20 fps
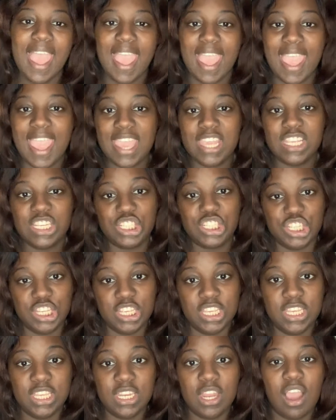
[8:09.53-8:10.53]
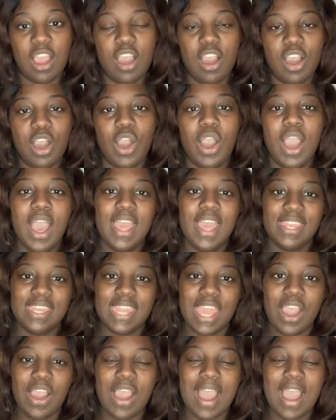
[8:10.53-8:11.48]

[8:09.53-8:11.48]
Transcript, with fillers: a Shein haul. Now